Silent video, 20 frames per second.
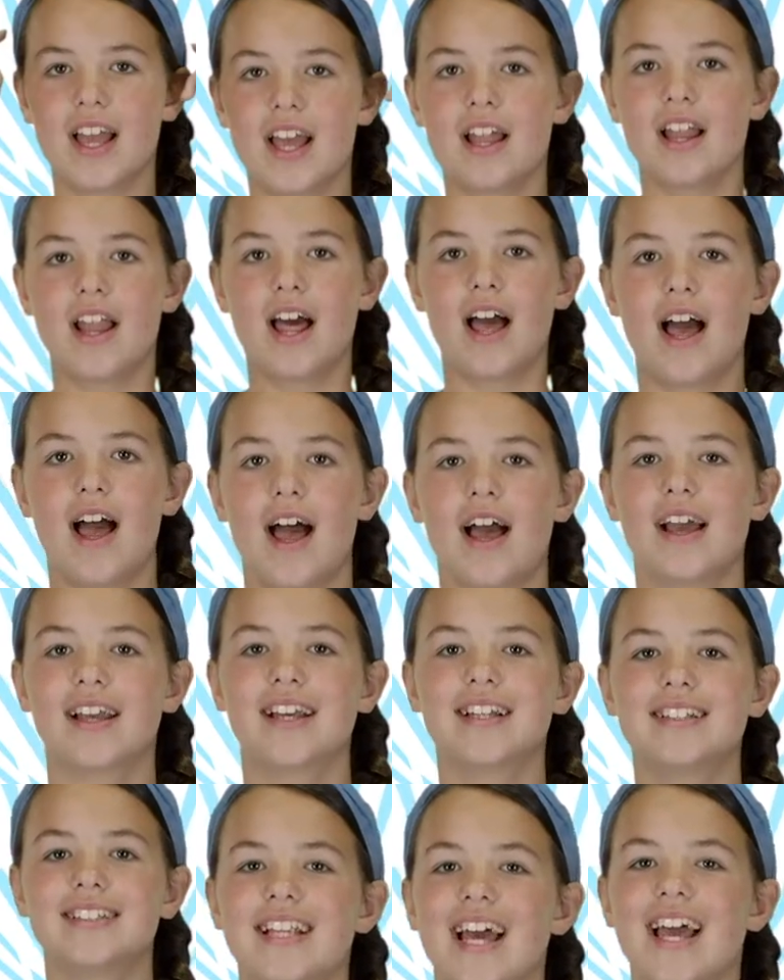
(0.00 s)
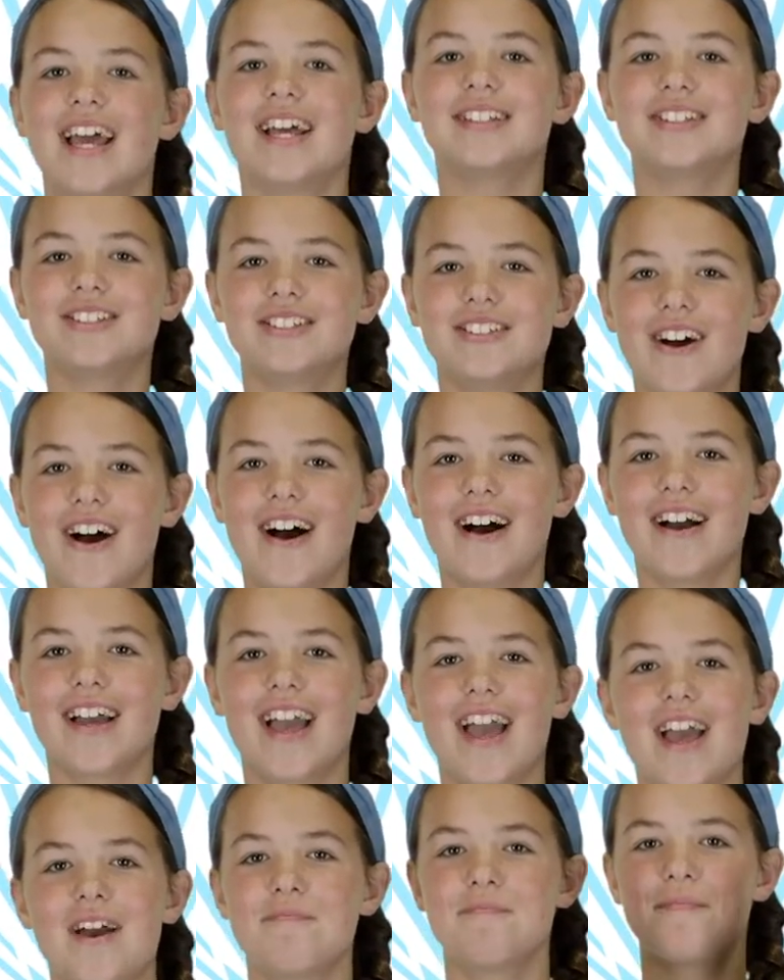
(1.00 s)
Now I can stand strong
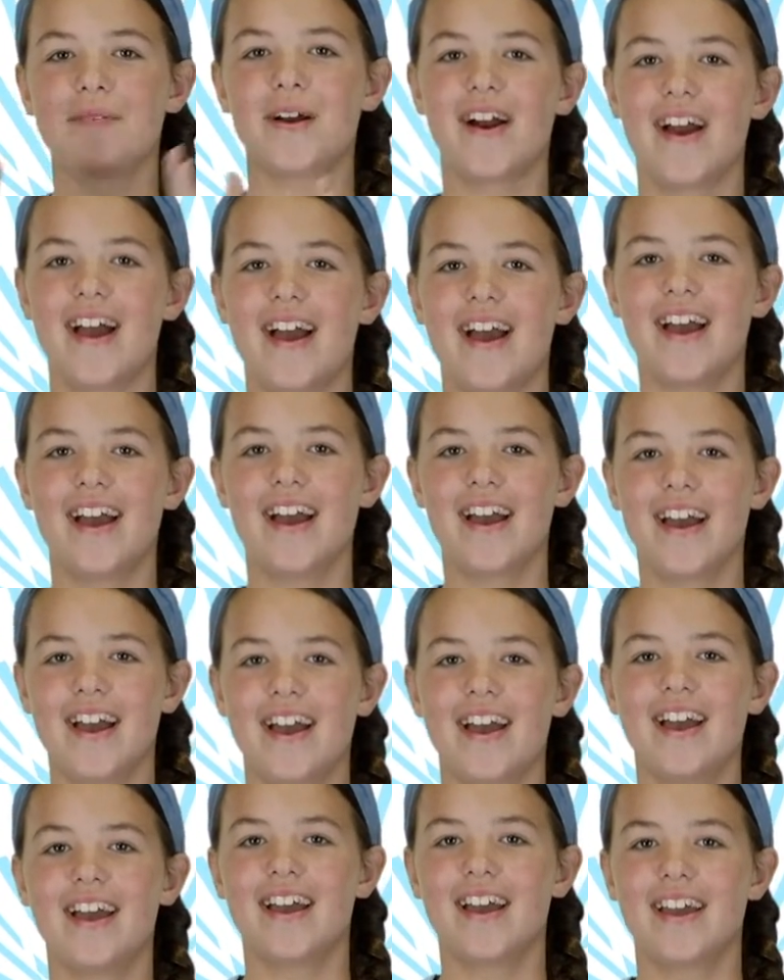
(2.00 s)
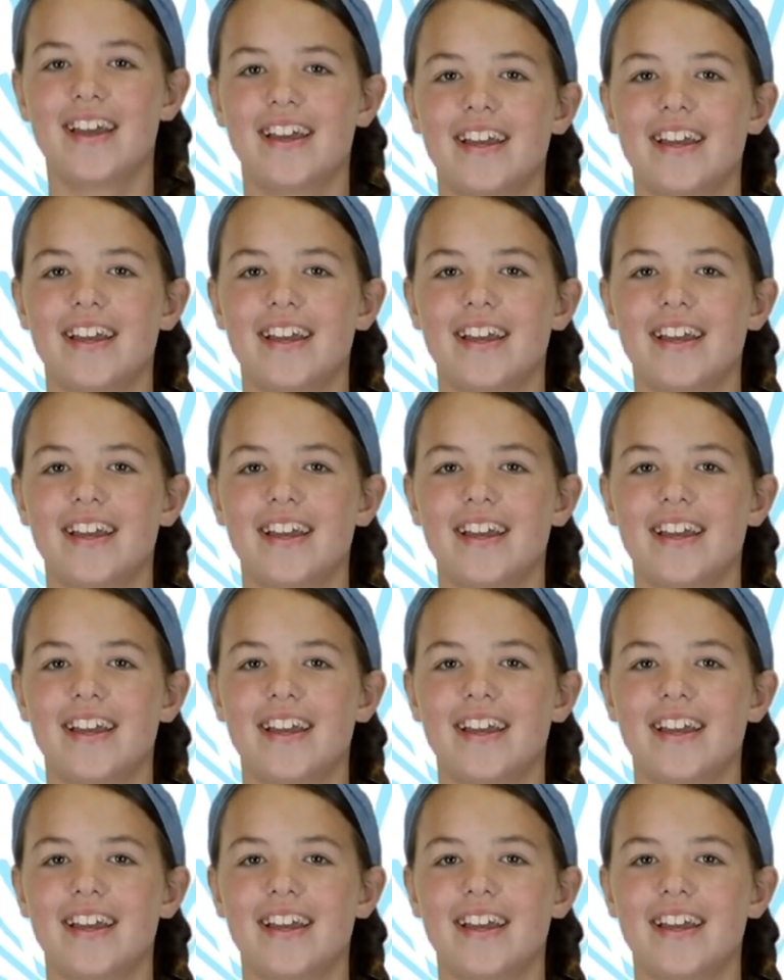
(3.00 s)
and pray.